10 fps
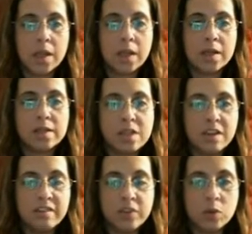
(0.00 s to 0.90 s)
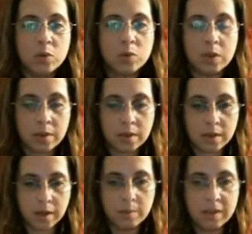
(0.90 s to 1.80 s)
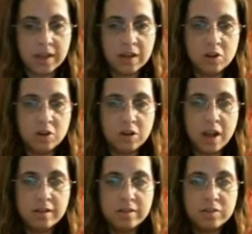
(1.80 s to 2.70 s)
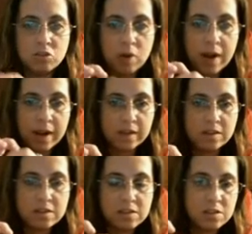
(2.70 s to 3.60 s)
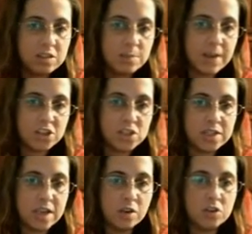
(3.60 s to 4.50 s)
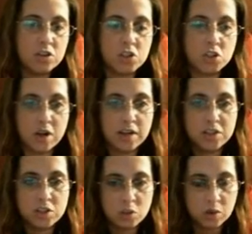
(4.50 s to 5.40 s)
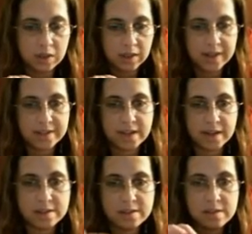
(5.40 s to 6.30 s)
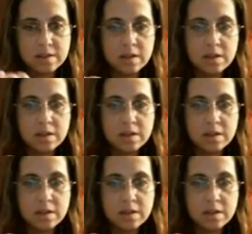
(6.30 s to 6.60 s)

And if you, again, you're not trying to smash it down, you're just trying to do a light test.